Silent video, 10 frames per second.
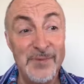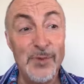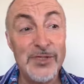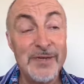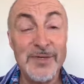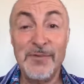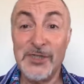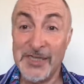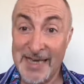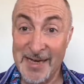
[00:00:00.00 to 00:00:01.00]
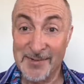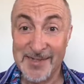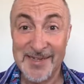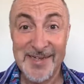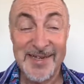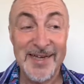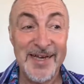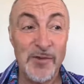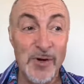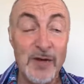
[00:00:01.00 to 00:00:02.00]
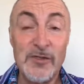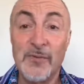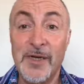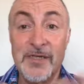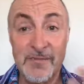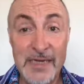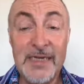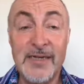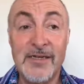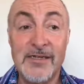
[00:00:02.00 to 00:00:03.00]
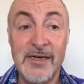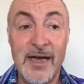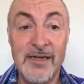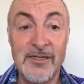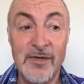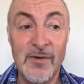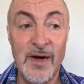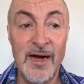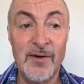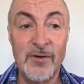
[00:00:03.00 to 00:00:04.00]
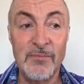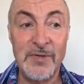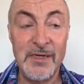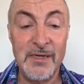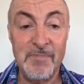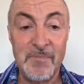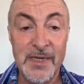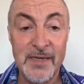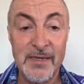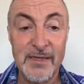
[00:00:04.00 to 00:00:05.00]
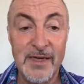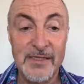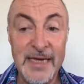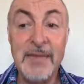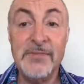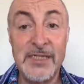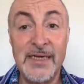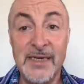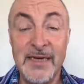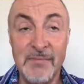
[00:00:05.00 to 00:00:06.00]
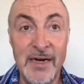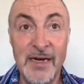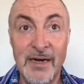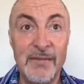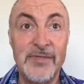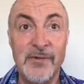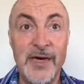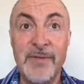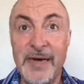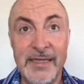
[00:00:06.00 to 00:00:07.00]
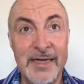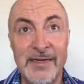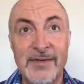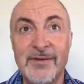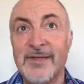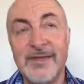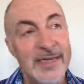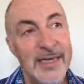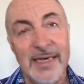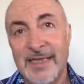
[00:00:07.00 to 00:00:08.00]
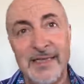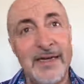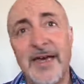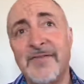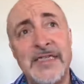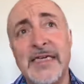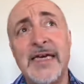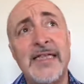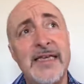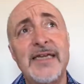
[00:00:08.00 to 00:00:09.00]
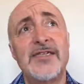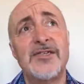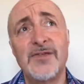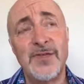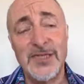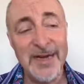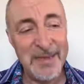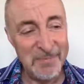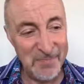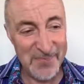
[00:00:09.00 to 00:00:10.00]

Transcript: more times than I wish to count, where I was in a place of neediness, and so I would be attempting in my clumsy way back then, or the, the naivete, the innocence of the time,